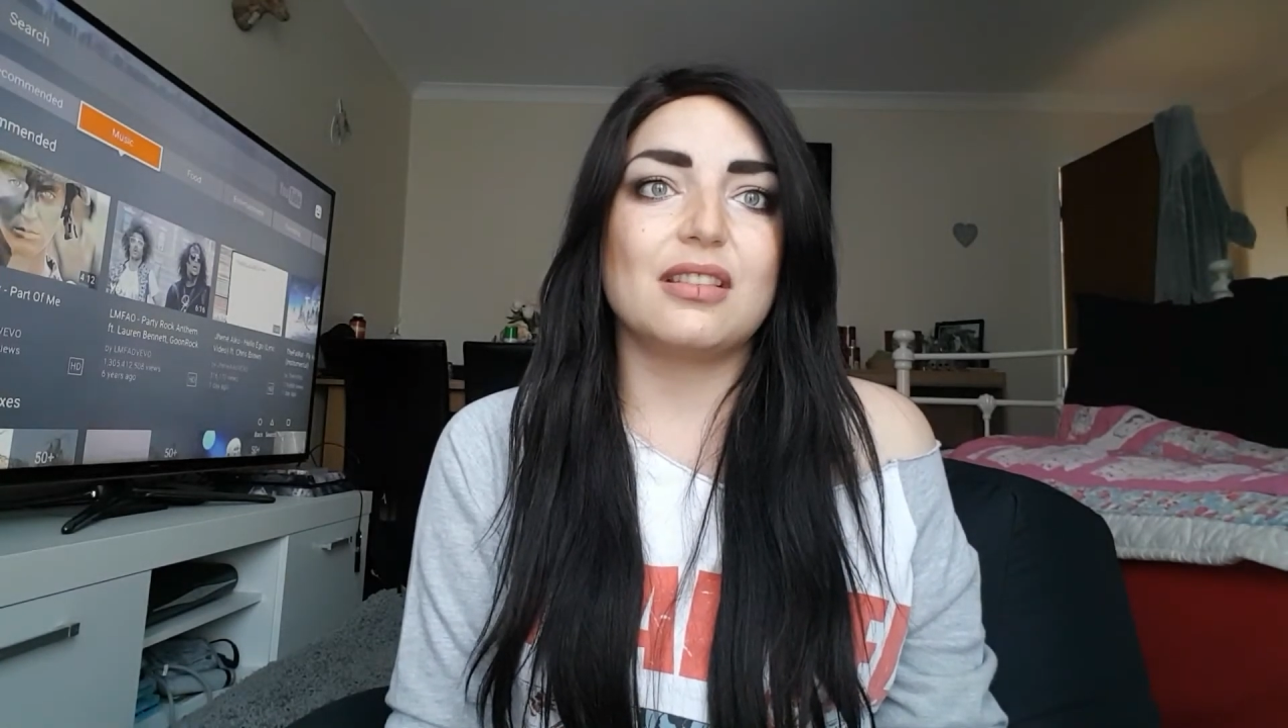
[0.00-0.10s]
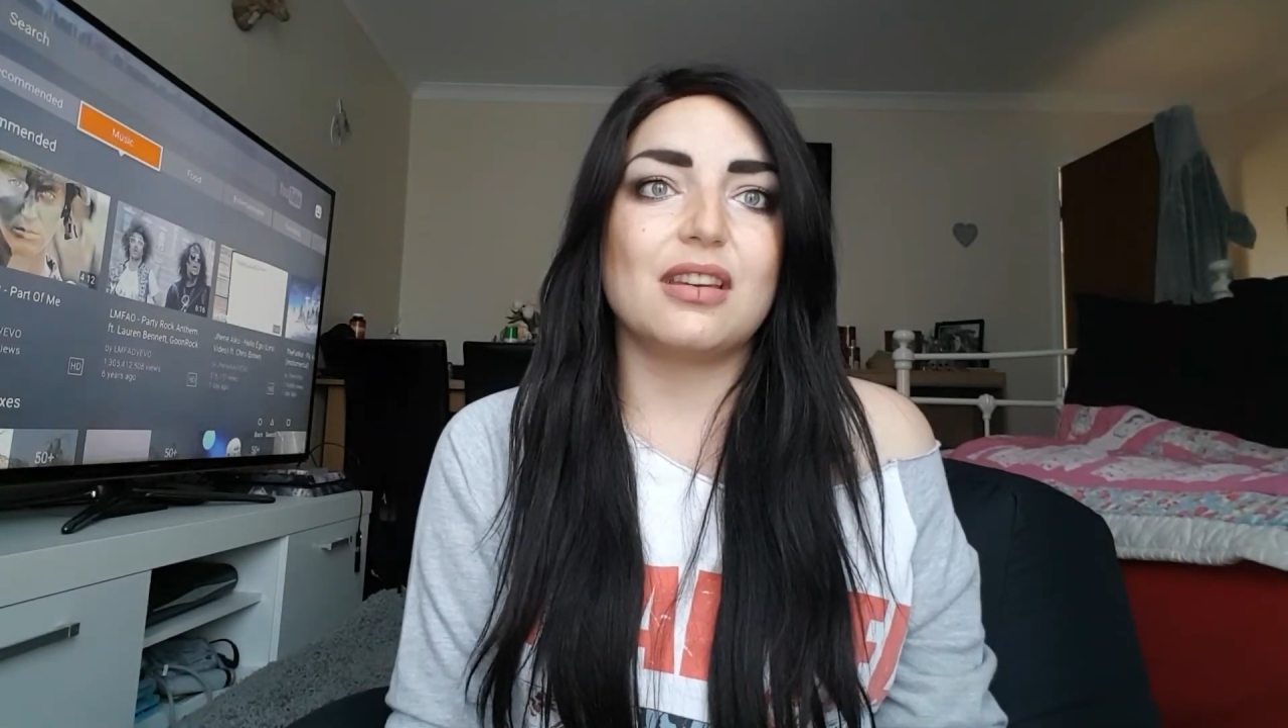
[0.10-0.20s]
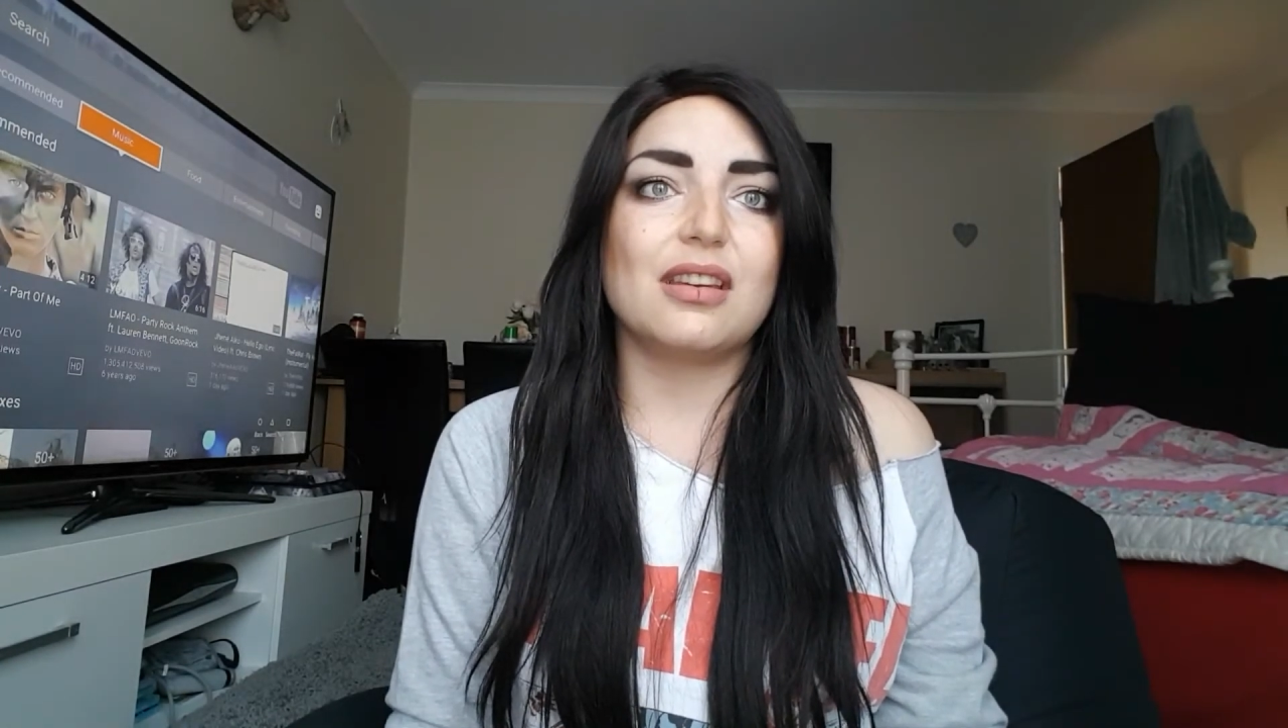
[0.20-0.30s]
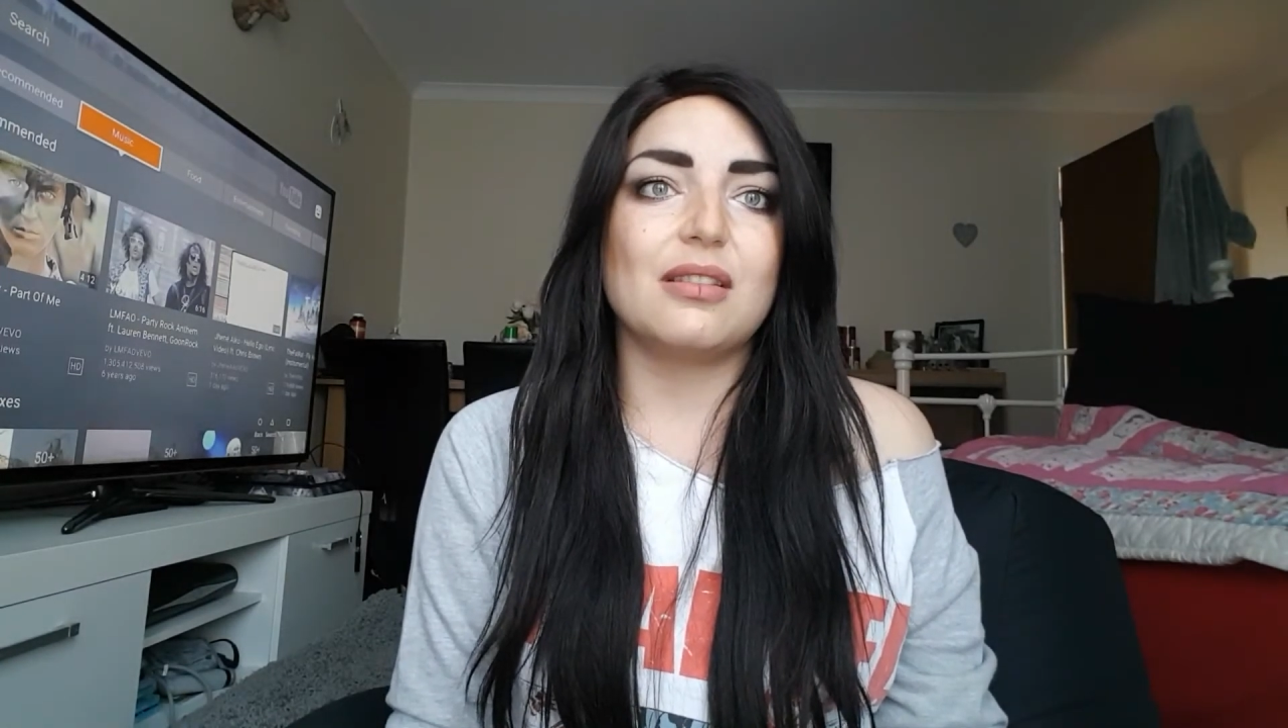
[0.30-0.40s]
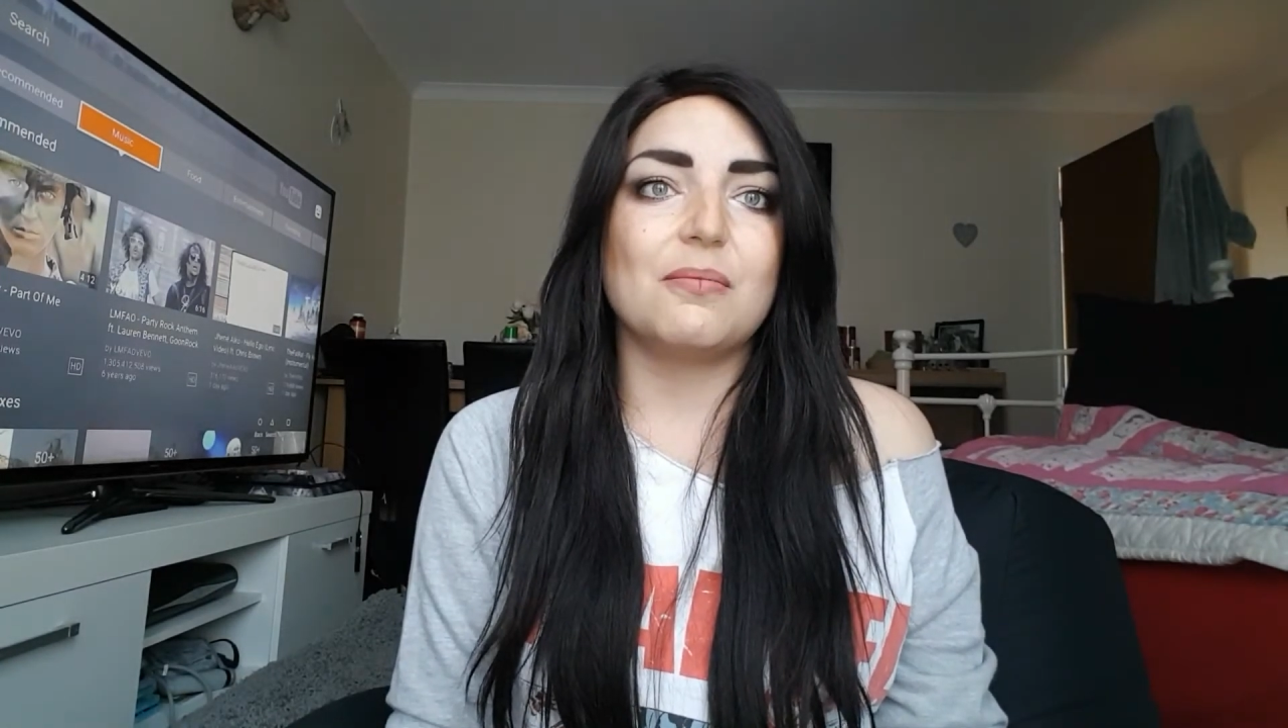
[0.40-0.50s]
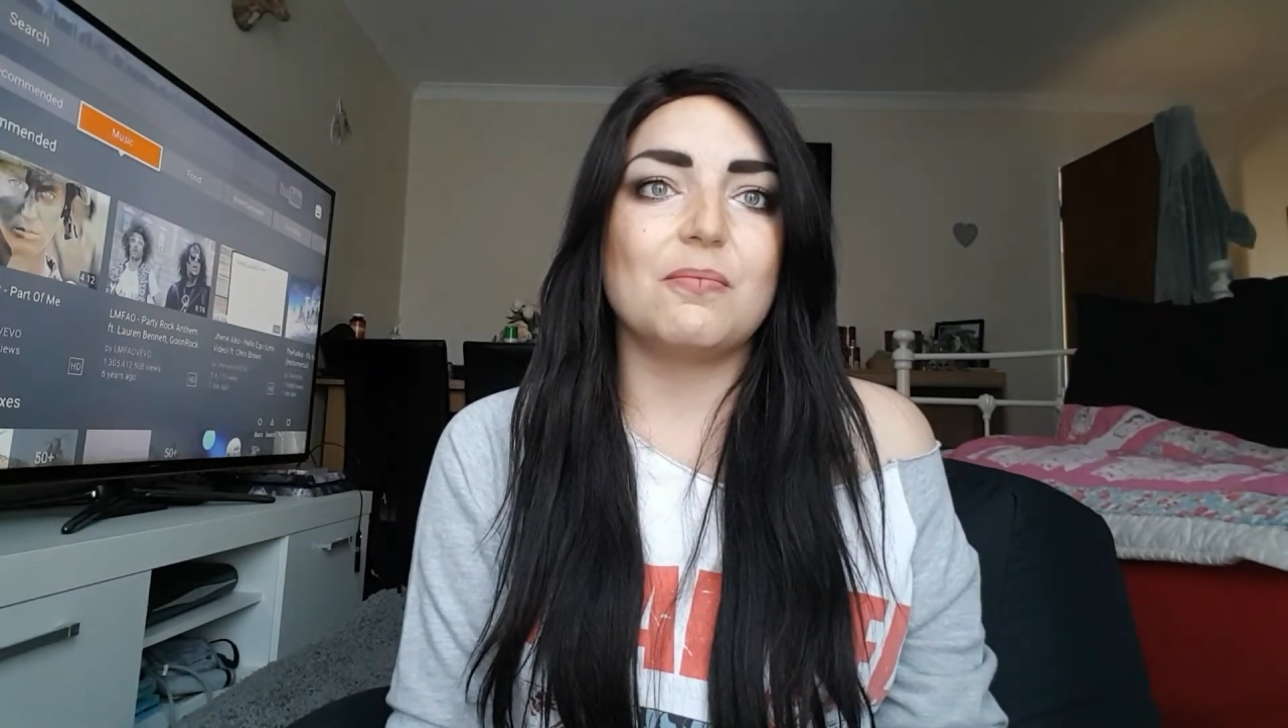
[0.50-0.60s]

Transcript: that